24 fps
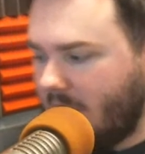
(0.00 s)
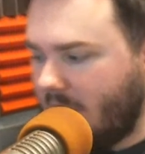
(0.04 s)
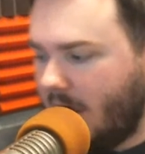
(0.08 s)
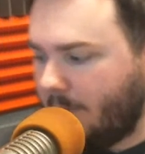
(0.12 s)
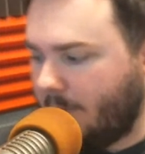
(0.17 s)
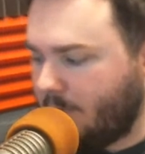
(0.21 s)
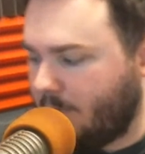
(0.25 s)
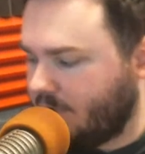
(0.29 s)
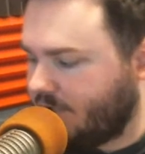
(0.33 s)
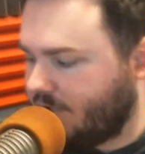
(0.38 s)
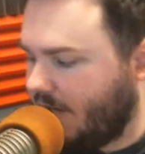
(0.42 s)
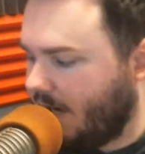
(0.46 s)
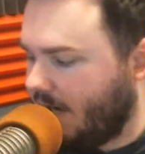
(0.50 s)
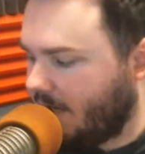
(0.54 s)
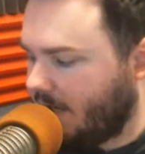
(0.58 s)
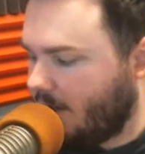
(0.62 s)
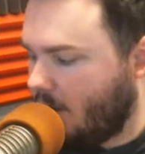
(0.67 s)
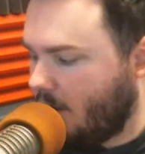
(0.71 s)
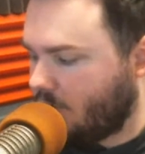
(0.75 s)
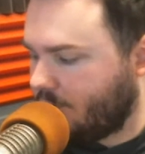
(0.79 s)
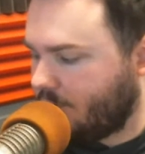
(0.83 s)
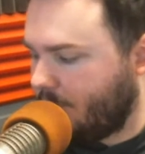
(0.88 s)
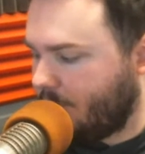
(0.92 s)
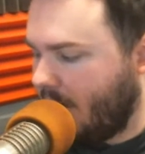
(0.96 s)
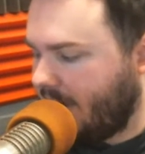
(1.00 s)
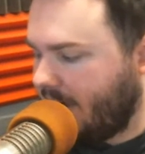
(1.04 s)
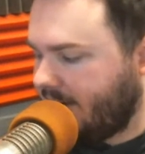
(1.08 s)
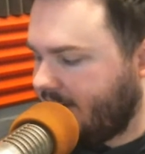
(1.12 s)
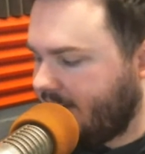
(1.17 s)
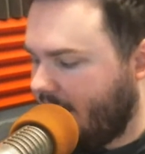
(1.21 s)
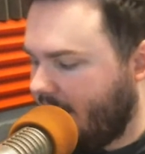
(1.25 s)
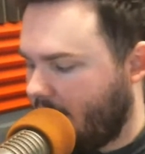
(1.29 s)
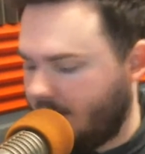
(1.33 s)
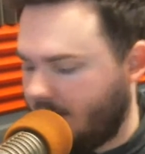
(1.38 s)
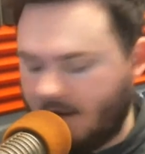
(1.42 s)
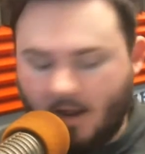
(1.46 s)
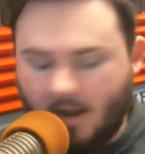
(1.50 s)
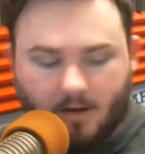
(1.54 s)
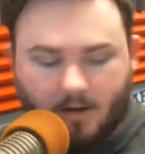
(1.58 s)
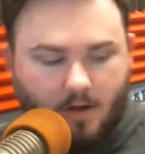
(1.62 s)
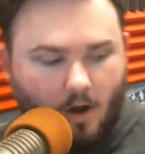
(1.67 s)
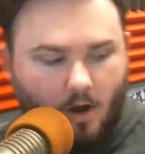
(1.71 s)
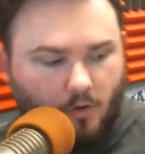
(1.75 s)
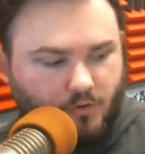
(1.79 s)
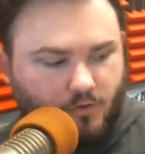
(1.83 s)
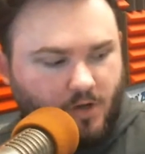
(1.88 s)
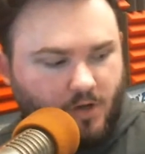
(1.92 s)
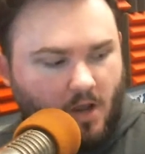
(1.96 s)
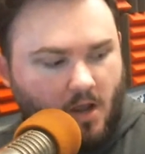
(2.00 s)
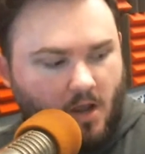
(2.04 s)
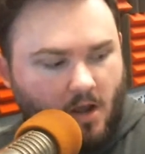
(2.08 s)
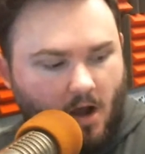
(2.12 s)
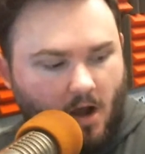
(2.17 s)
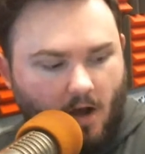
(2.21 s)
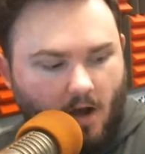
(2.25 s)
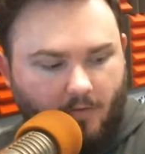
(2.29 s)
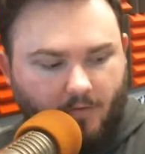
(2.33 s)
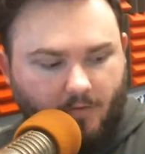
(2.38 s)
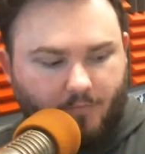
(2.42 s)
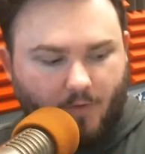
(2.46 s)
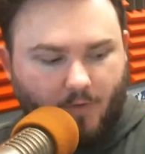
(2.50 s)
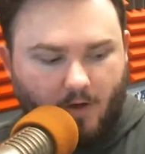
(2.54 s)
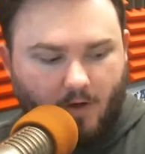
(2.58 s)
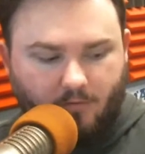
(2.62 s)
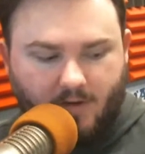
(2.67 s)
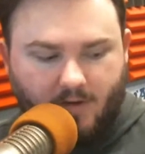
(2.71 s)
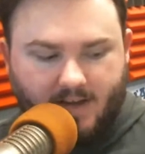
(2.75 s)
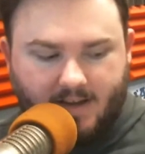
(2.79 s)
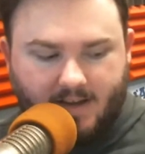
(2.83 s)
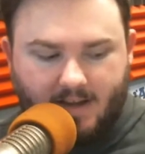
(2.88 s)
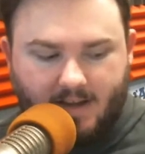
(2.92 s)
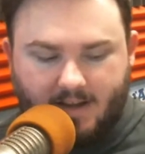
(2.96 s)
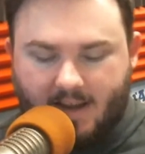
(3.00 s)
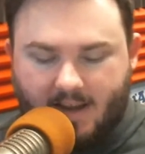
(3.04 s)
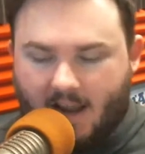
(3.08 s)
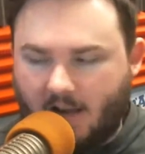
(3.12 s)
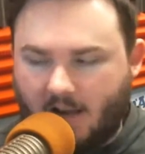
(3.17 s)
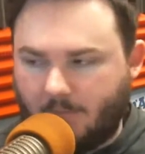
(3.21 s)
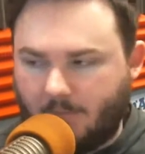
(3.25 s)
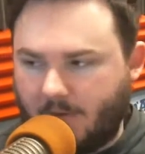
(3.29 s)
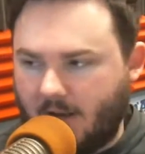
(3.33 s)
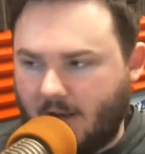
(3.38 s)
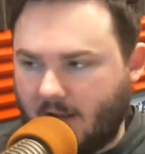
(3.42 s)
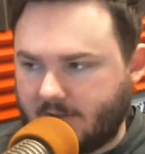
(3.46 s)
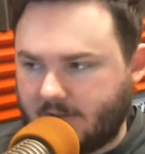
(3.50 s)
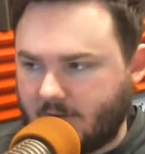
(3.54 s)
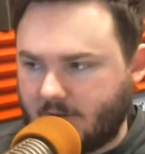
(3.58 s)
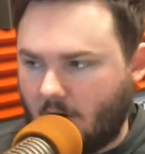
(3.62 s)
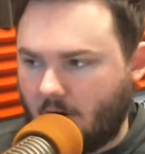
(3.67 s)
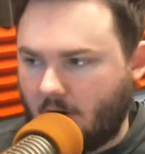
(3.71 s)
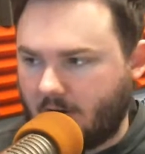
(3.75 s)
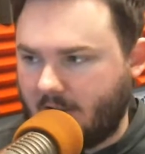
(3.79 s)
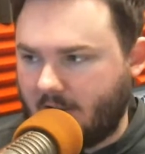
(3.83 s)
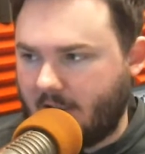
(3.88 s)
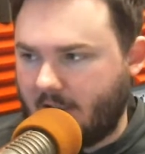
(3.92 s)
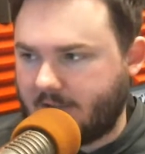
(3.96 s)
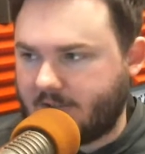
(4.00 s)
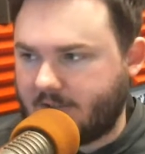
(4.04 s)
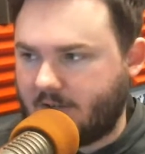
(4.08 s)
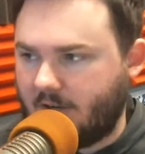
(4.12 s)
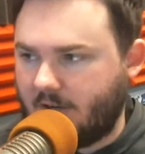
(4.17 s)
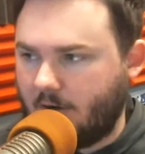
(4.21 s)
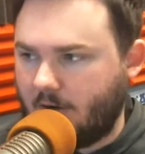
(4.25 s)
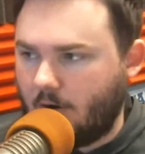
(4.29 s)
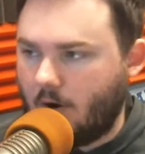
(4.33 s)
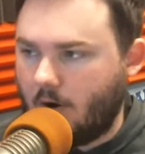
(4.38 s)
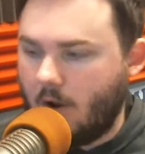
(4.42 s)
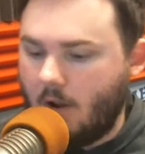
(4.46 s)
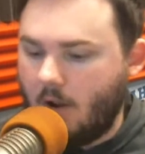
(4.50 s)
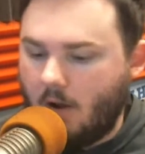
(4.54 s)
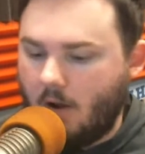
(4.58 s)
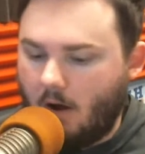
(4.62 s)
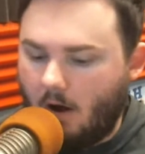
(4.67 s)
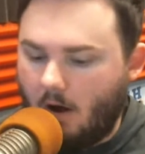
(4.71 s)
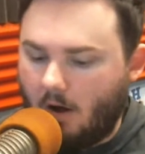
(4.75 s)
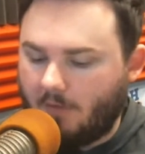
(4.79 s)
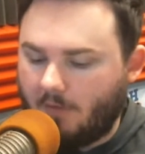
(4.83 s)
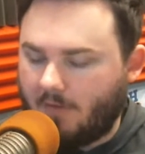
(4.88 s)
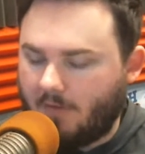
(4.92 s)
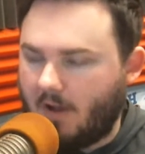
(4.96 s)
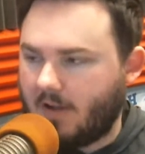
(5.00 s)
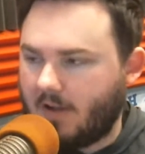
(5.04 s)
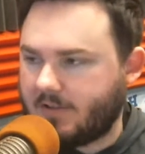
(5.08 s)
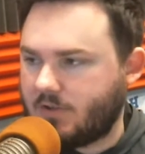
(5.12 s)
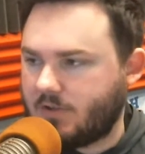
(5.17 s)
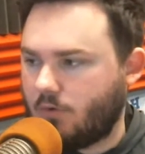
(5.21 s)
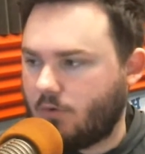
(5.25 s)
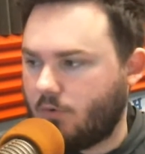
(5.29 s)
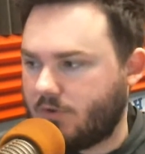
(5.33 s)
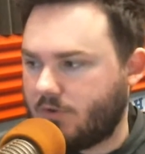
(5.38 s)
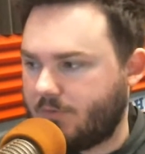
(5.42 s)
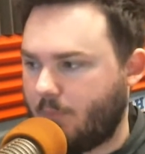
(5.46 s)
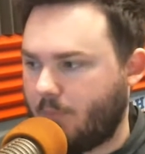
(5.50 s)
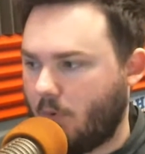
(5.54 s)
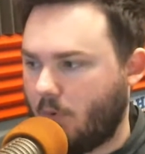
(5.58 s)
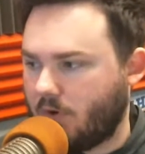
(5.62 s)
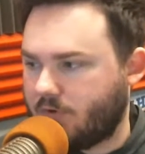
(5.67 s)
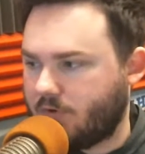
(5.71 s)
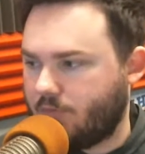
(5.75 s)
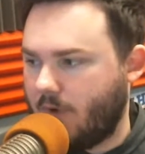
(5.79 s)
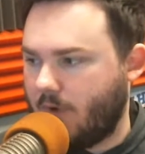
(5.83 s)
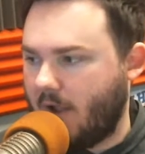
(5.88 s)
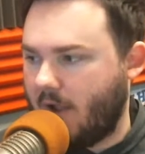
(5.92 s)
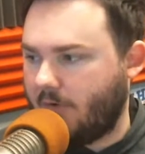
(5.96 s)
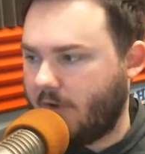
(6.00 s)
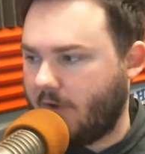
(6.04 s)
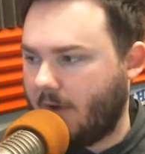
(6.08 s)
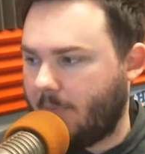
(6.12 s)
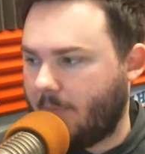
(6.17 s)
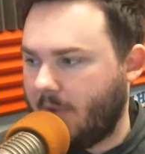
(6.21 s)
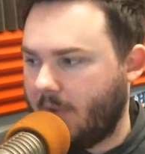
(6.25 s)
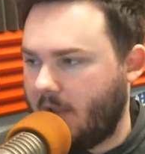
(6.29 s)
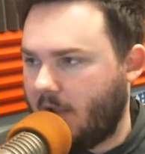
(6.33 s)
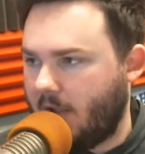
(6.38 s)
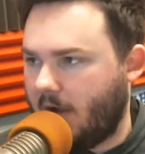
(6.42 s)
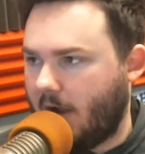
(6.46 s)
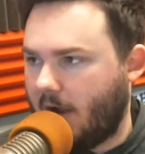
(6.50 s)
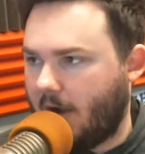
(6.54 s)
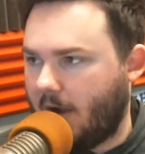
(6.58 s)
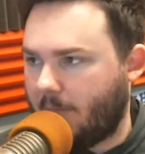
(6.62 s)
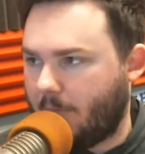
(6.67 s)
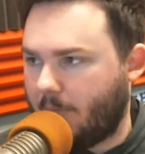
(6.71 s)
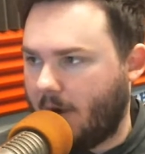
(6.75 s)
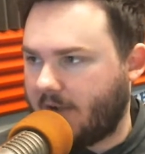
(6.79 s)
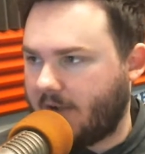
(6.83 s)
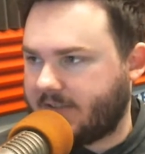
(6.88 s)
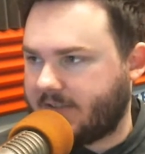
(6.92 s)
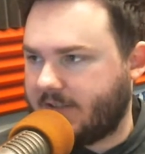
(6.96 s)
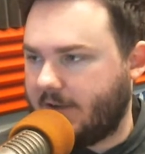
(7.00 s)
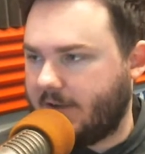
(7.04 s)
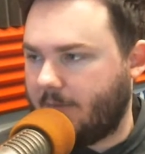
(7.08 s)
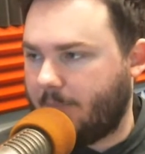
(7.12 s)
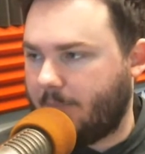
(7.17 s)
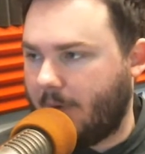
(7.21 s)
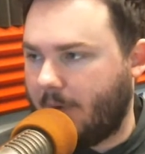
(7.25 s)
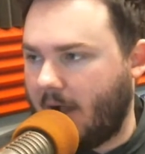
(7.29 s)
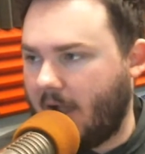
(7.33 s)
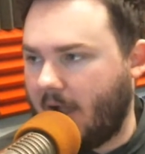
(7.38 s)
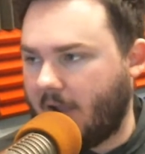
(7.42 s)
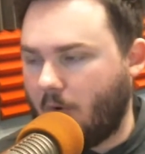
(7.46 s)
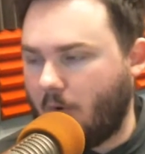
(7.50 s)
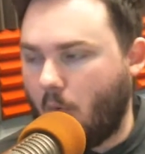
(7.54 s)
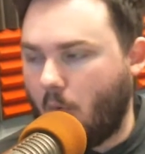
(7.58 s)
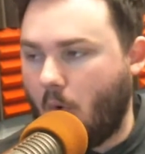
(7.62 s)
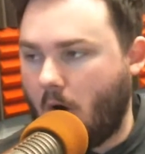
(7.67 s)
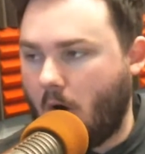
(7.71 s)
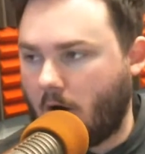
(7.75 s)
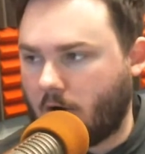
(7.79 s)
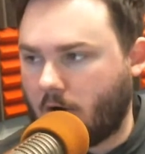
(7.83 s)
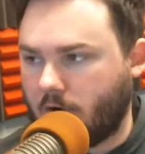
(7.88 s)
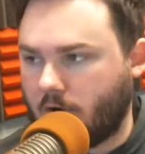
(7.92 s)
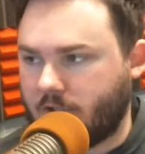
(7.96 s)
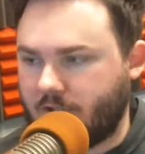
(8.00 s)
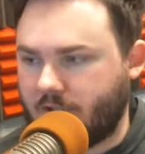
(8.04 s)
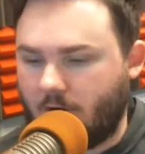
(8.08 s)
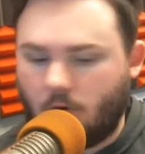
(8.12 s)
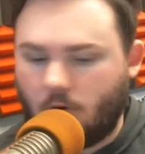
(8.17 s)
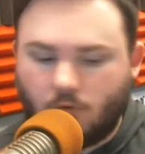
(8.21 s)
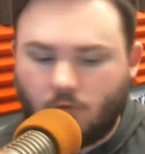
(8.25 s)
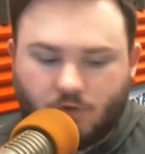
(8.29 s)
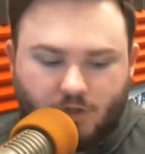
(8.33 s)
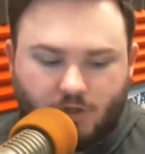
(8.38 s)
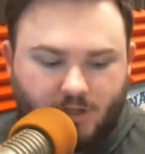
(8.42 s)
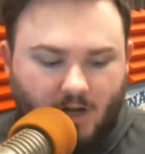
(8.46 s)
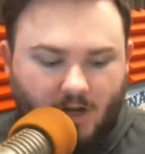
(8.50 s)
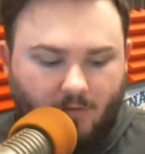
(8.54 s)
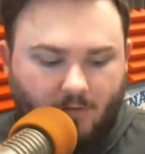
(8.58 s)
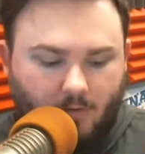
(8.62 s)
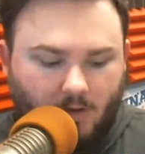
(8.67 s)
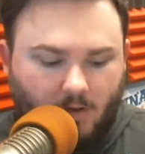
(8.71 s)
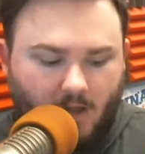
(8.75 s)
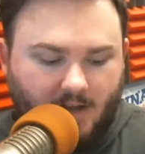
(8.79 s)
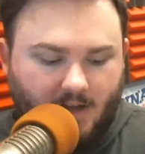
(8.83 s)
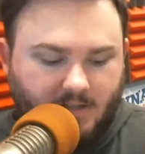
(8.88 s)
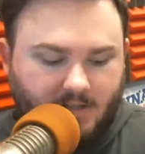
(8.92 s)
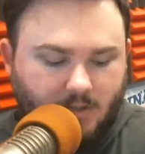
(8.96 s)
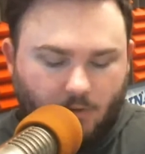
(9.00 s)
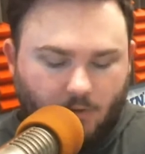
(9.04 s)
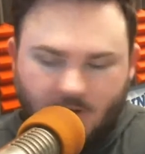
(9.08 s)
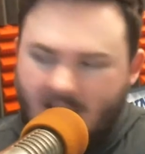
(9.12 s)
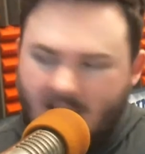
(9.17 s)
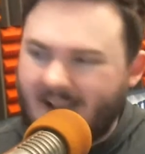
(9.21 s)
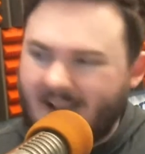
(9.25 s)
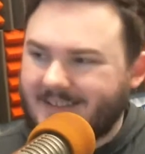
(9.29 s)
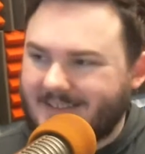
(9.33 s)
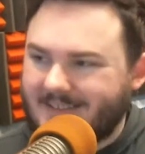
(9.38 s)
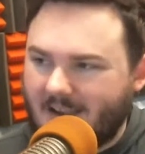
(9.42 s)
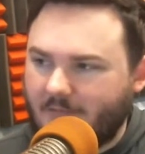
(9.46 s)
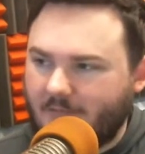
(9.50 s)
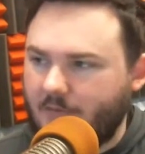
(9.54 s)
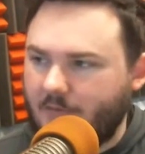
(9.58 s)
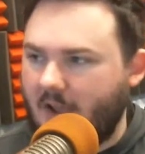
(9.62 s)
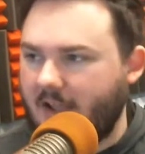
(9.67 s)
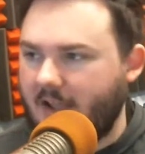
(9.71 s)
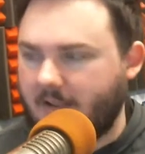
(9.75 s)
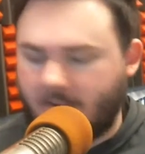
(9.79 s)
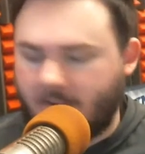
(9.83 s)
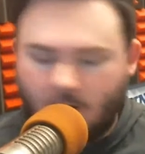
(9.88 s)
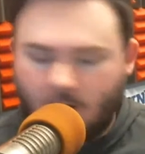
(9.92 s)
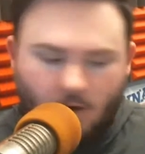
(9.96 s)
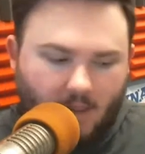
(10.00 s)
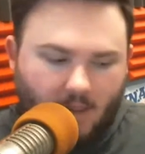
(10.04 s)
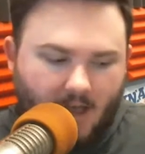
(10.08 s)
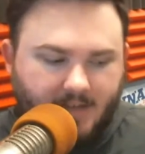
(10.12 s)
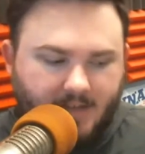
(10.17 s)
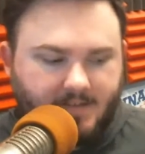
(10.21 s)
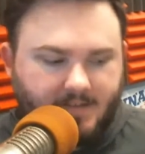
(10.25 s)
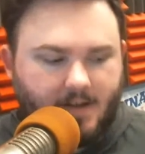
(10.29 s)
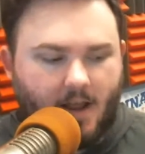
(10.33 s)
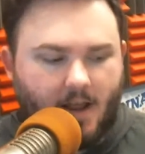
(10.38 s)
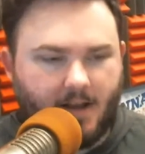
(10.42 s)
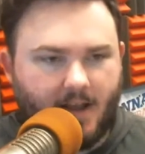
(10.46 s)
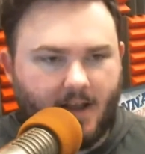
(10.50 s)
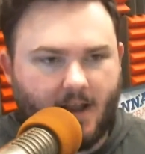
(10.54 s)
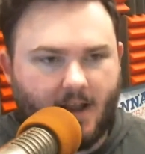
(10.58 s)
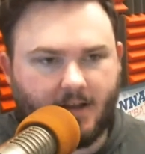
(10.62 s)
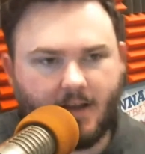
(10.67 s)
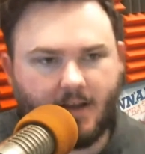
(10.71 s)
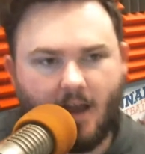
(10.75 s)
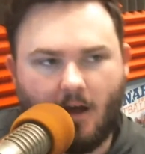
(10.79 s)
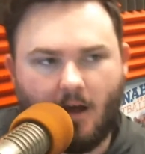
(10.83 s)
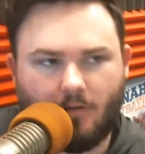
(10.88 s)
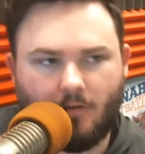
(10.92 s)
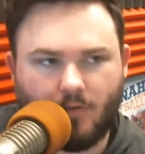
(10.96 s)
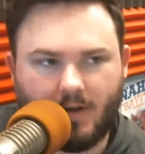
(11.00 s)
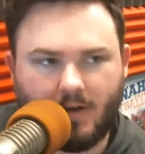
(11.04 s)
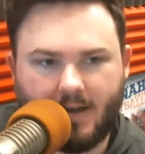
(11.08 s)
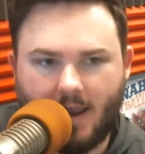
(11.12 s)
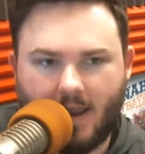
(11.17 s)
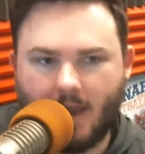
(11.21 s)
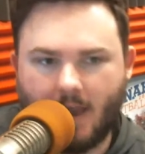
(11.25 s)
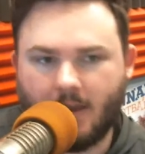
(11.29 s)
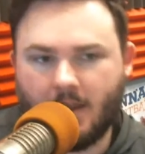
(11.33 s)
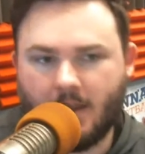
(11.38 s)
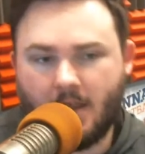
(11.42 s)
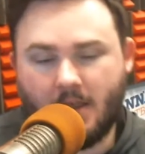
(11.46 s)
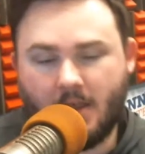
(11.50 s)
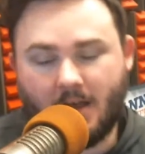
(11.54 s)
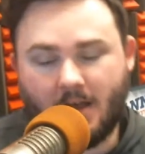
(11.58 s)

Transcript: I appreciate it, Coach. Brandon Derrick, head coach of the Frederica Academy Knights, our guest here on the High School Sports Roundup, brought to you by Walker Jones Chevrolet. So, yeah, tough night there last night at Calvary Day.